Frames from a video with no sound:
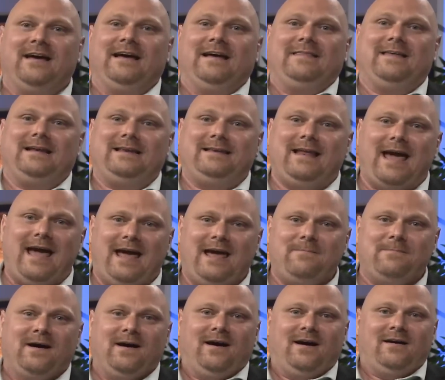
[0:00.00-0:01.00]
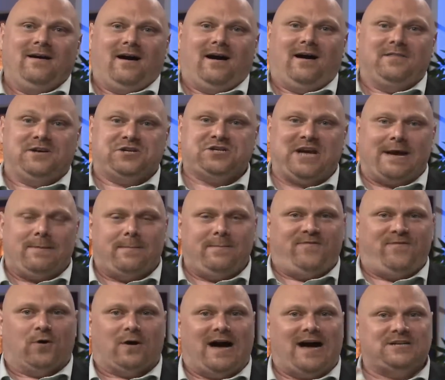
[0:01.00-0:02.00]
The name, the Shema
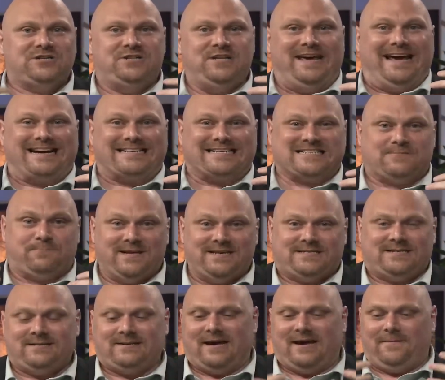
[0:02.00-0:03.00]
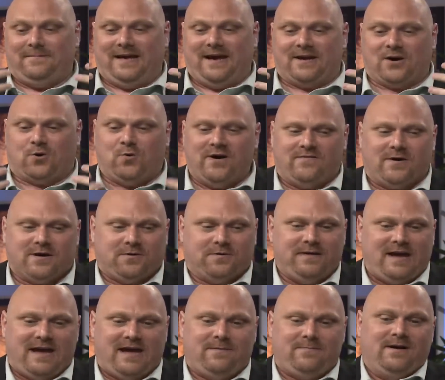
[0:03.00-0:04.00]
Mefurash, the explicit name, the unequivocal
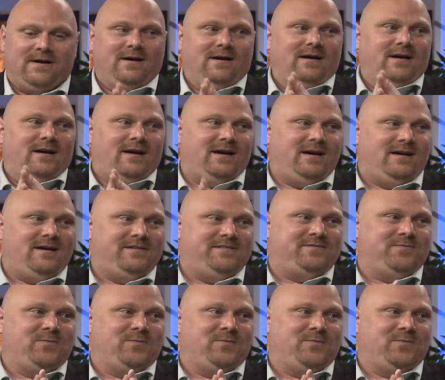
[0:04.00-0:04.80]
name, is